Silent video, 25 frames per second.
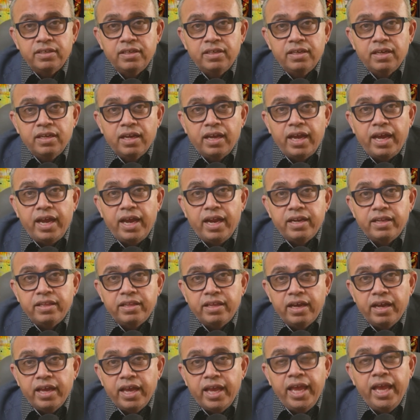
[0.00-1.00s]
and
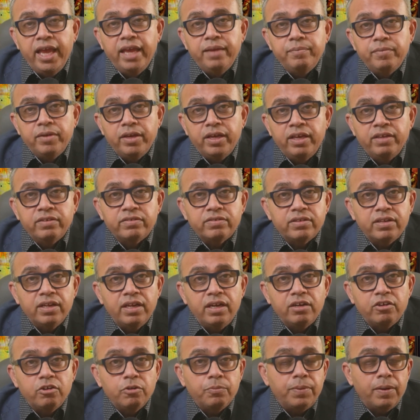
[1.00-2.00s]
the aim is still
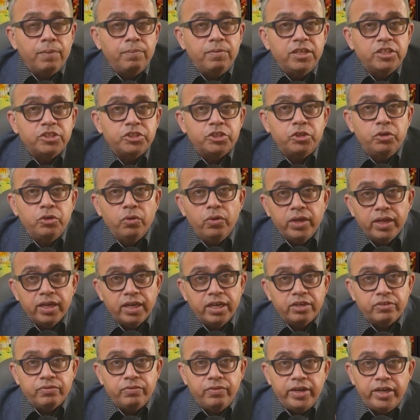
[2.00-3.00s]
to publish 2
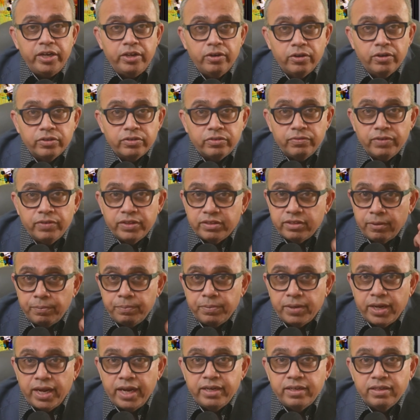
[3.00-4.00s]
English videos with
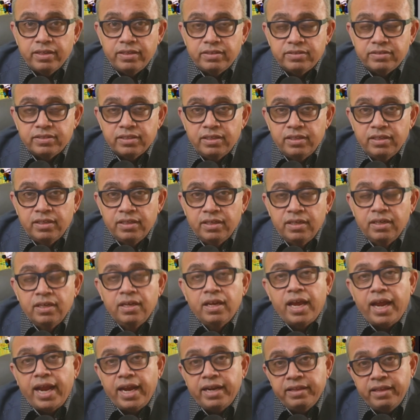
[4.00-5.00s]
subtitles
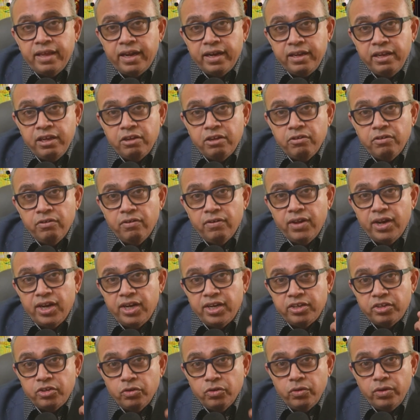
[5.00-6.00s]
and their
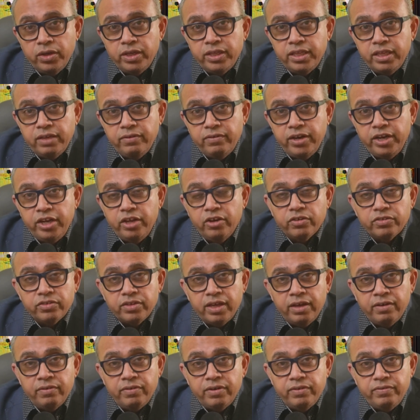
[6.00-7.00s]
equivalent 2 Hindi videos
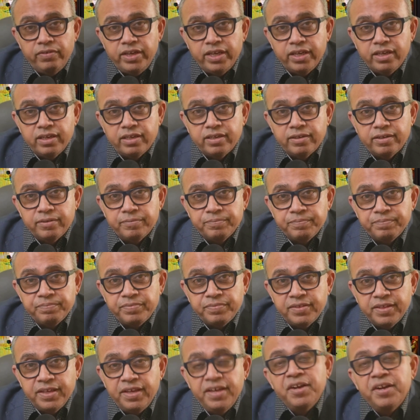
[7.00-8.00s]
every week.
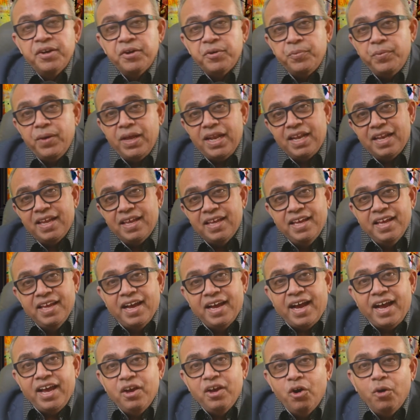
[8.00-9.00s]
Well,
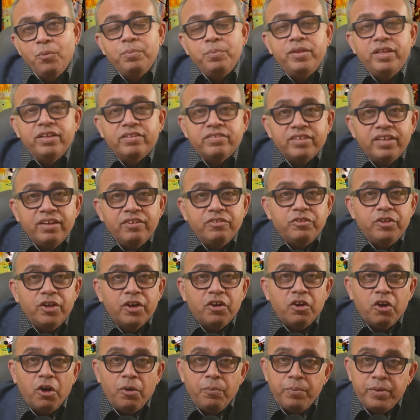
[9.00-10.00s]
I hope this gives you a
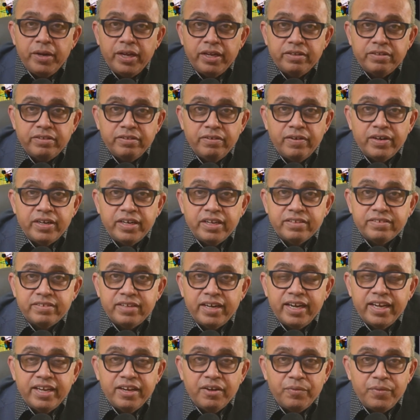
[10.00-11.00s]
comprehensive
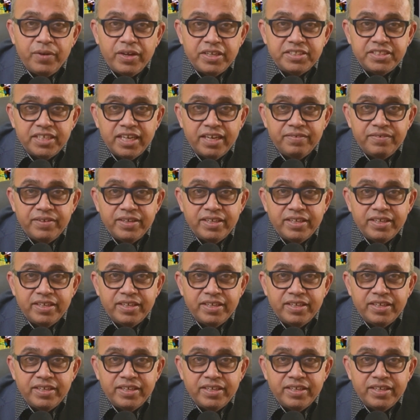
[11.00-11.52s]
understanding of HIV.